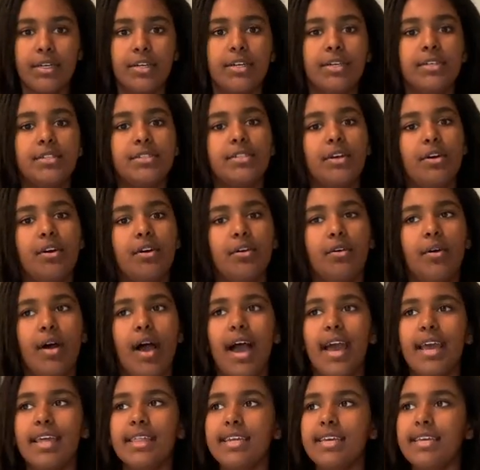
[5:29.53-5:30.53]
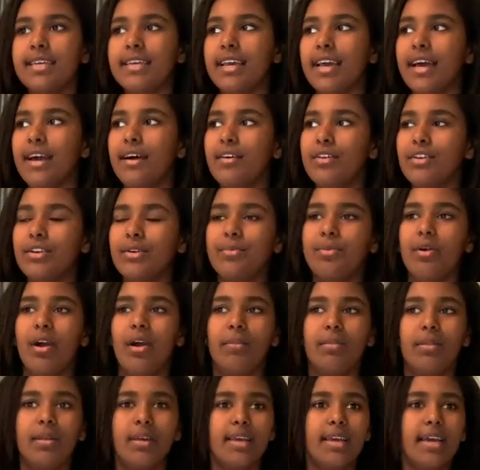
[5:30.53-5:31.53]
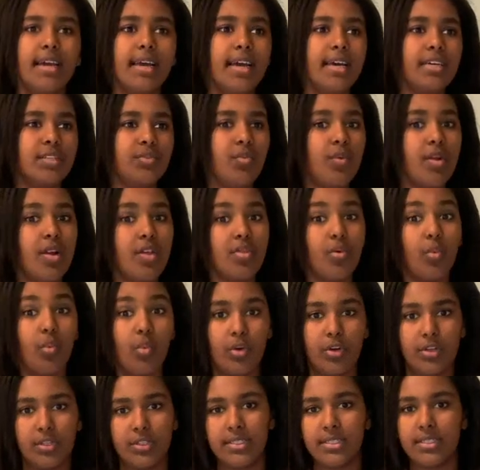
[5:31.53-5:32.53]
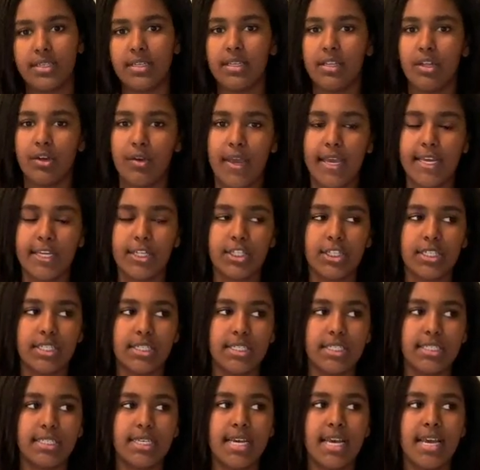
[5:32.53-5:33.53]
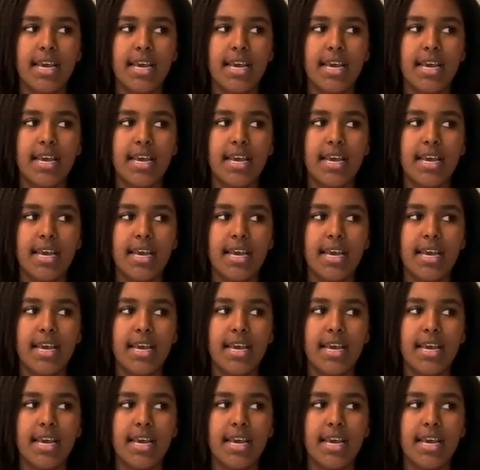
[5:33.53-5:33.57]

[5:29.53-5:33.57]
So I think Elder probably has one of the worst locations,